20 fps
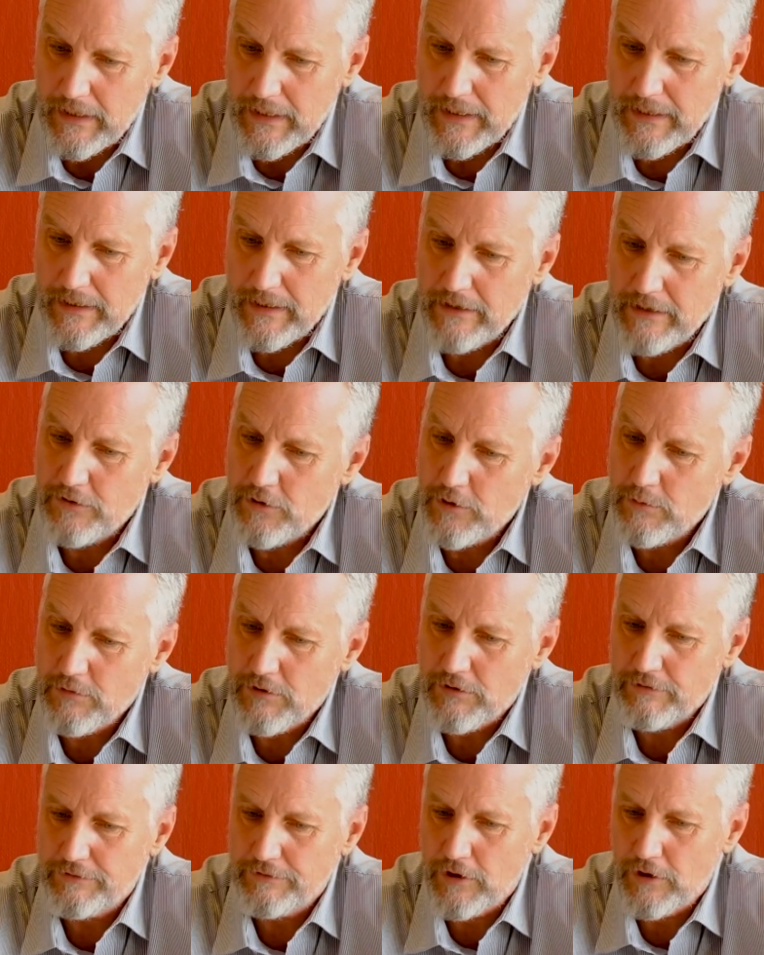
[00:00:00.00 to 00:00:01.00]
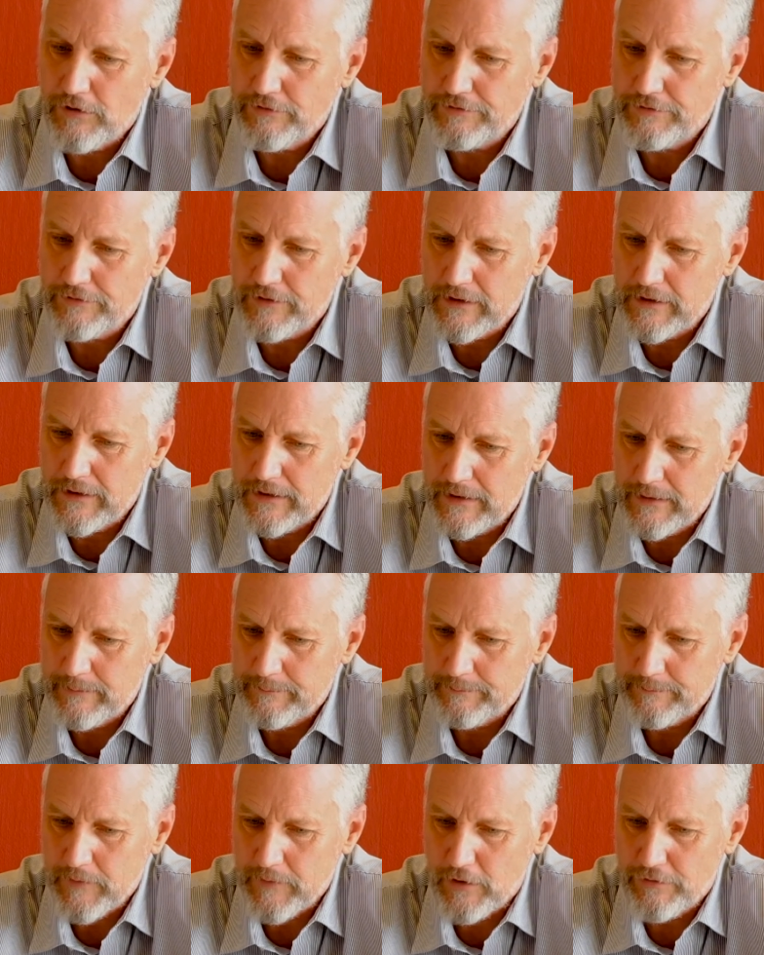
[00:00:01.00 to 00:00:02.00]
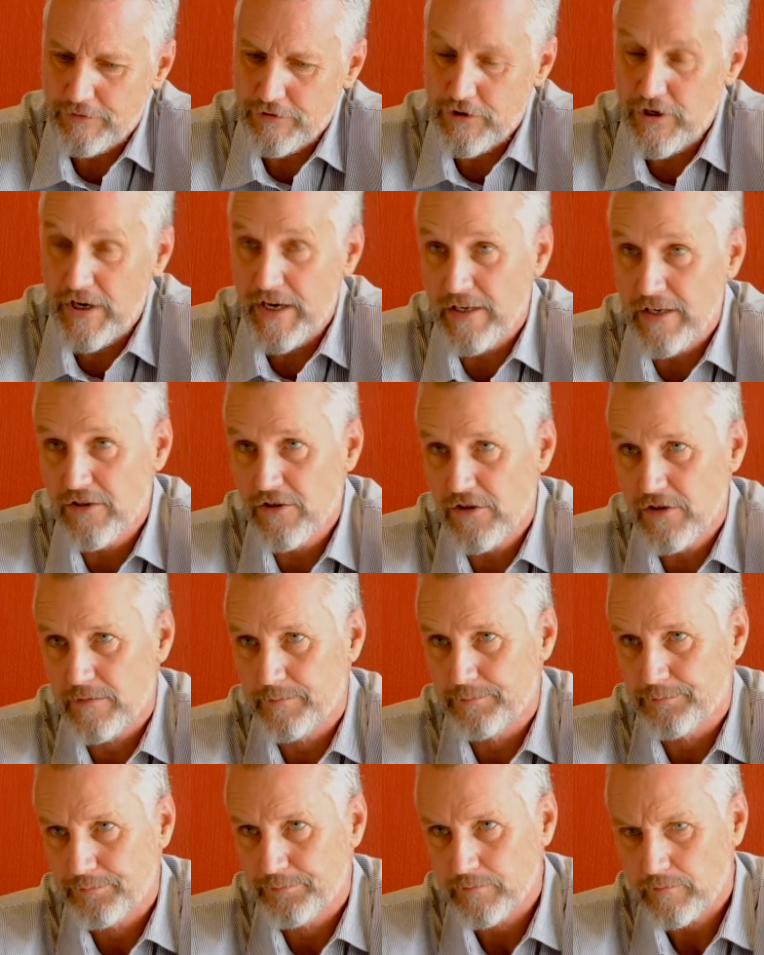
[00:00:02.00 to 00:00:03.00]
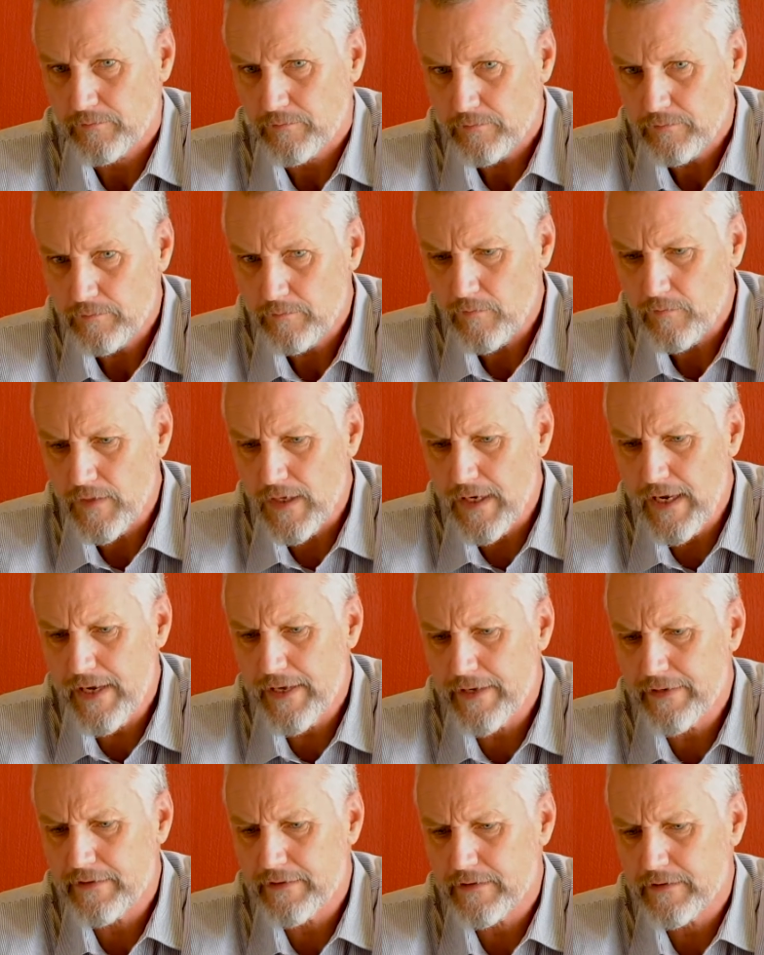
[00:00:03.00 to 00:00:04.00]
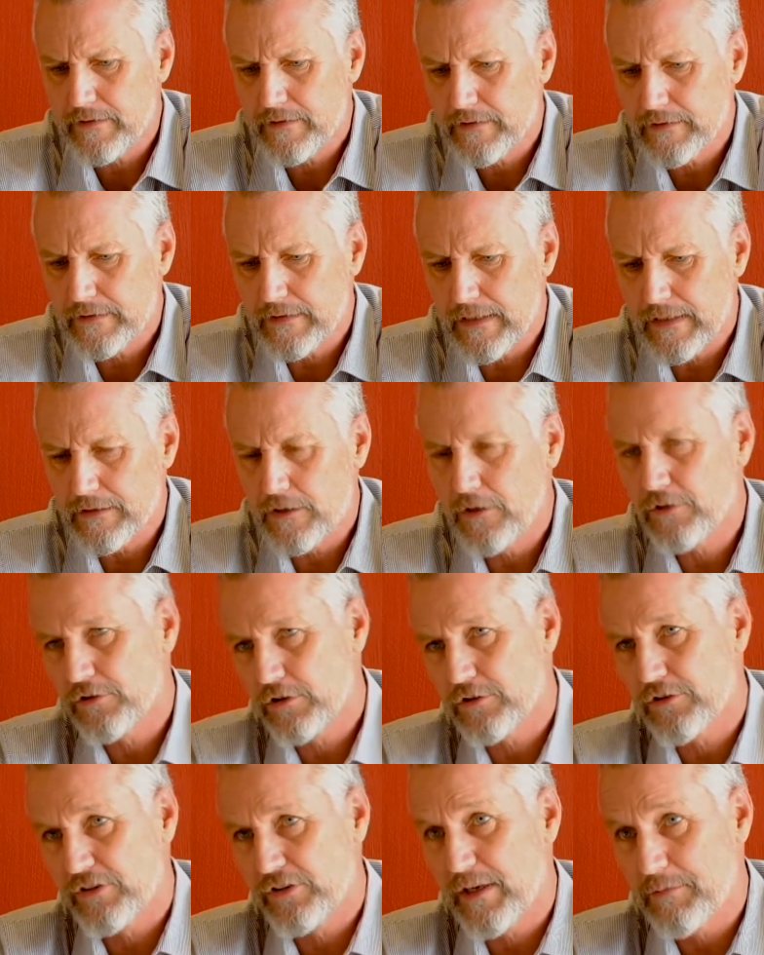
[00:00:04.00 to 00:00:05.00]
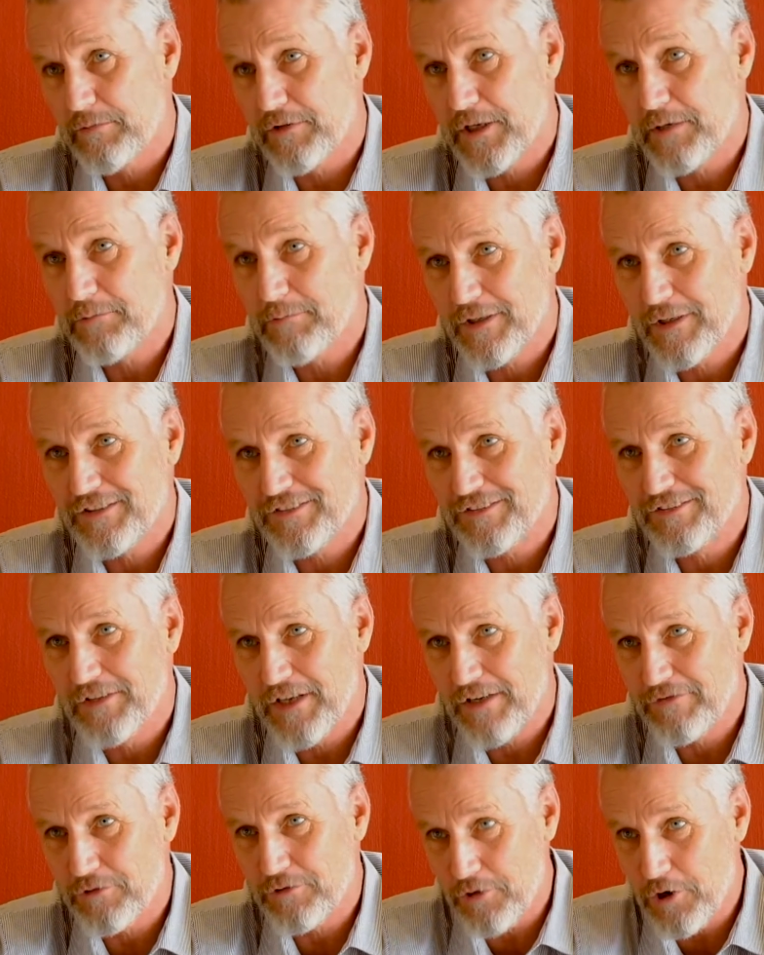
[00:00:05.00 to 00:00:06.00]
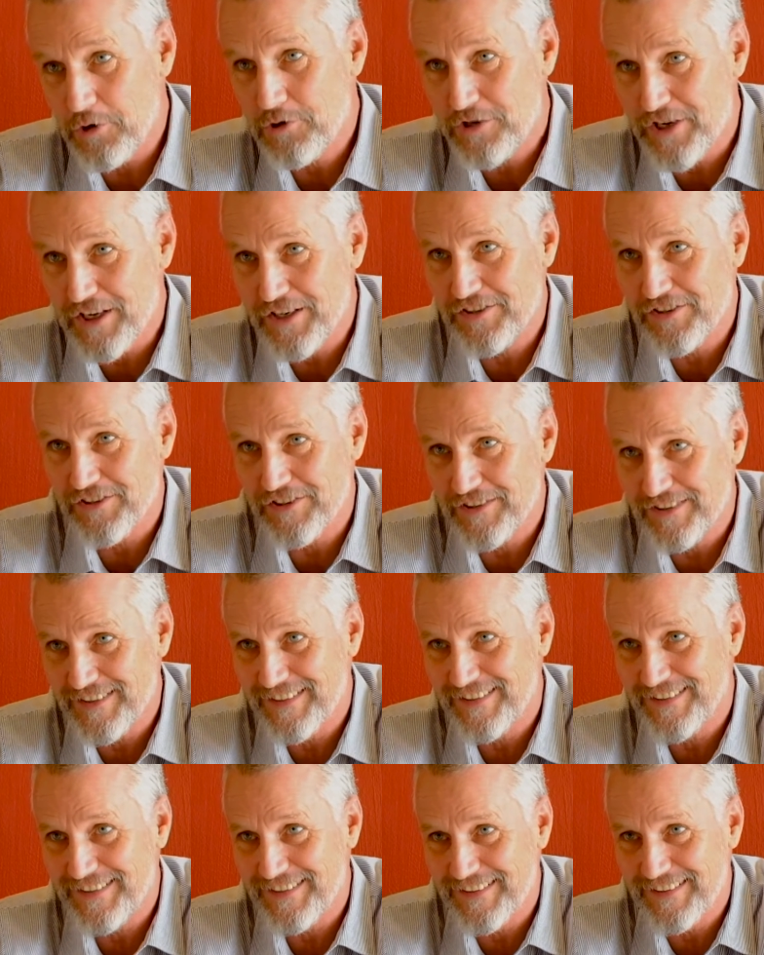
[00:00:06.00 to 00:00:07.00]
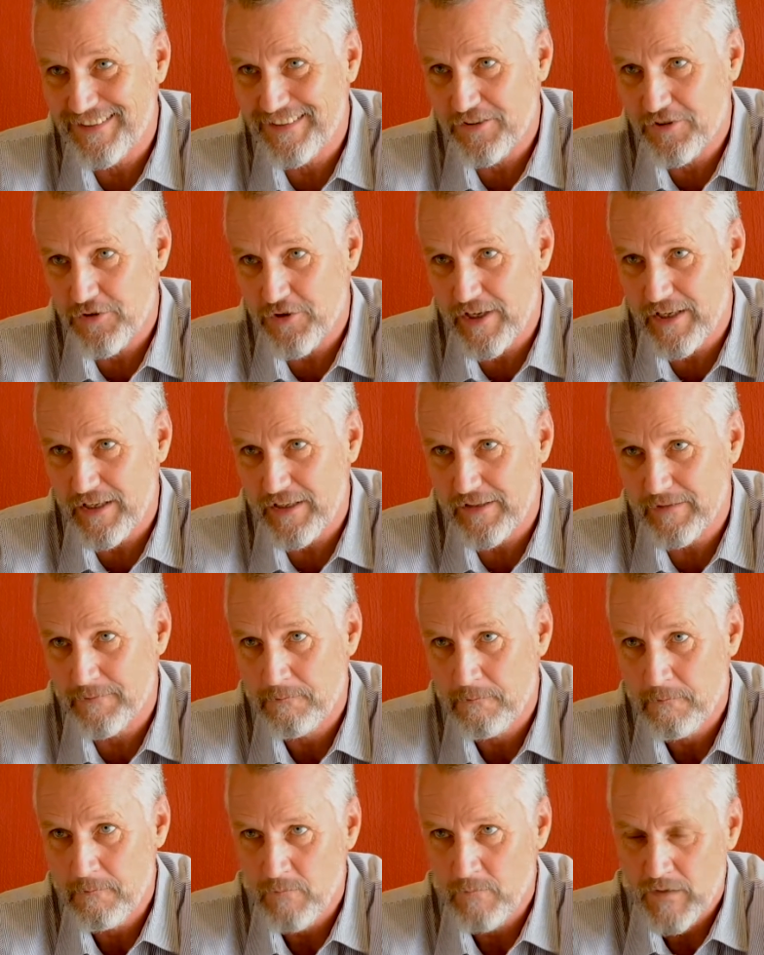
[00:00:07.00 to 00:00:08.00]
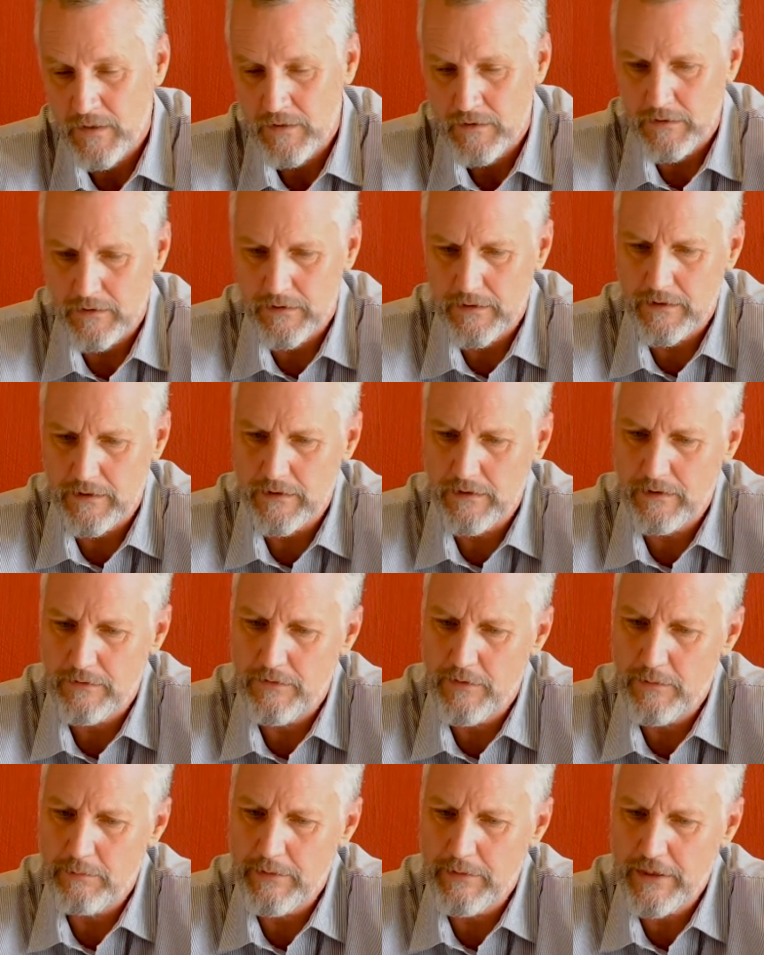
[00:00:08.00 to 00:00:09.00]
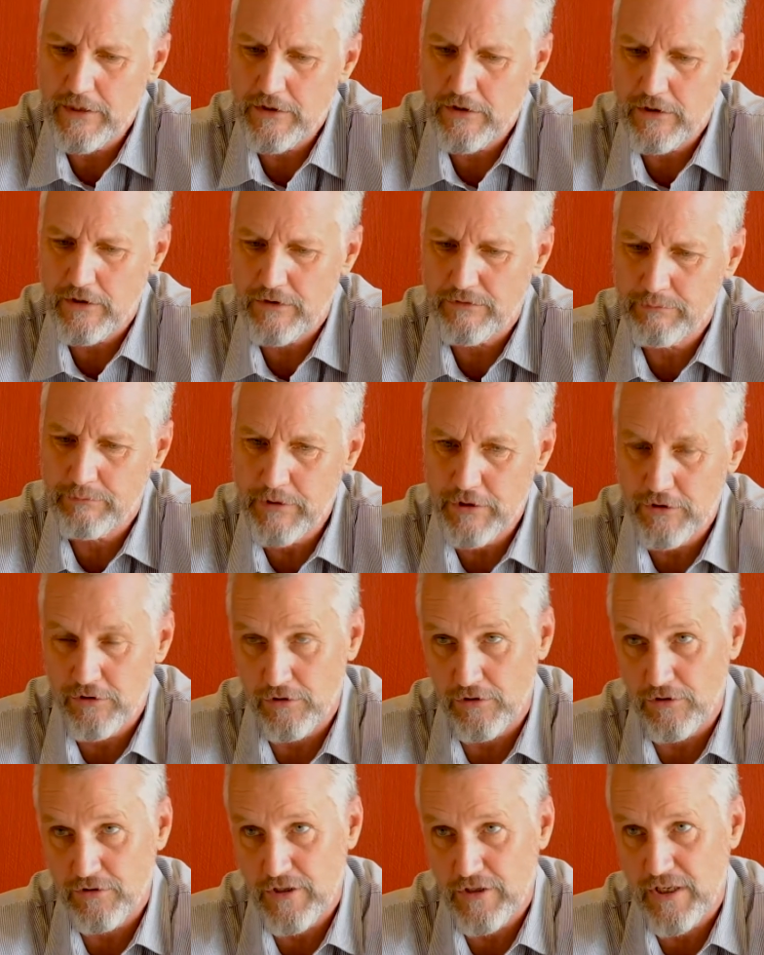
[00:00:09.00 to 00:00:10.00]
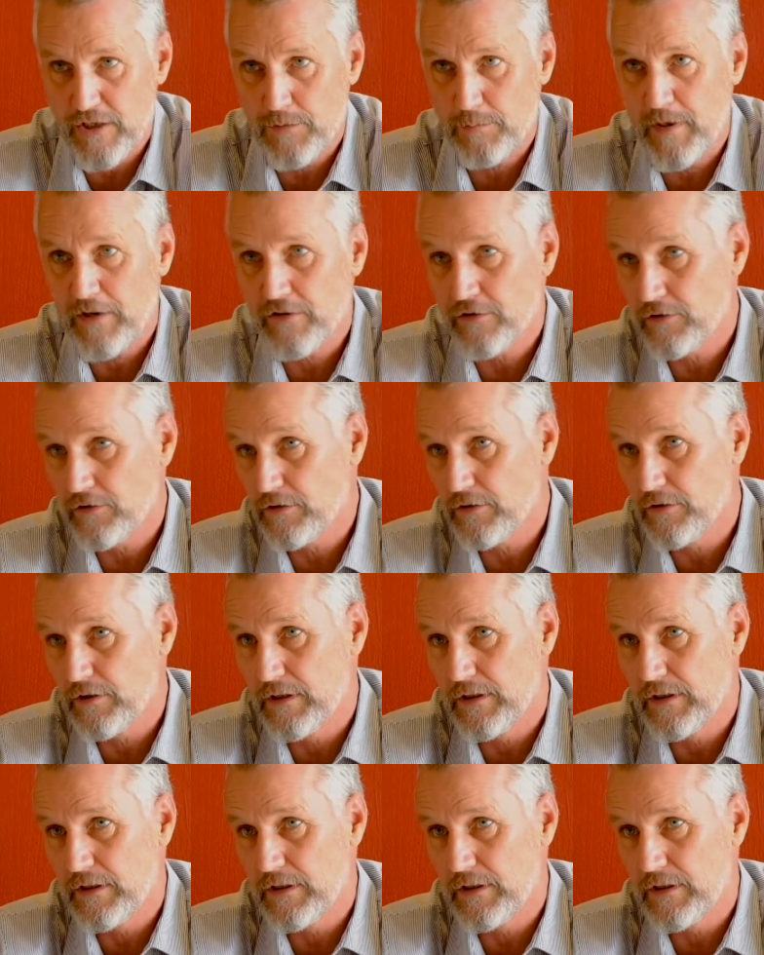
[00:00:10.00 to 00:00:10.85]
in terms of trains, and I know it's not the same thing, but we have the road trains in Australia. The Minister of Minerals has special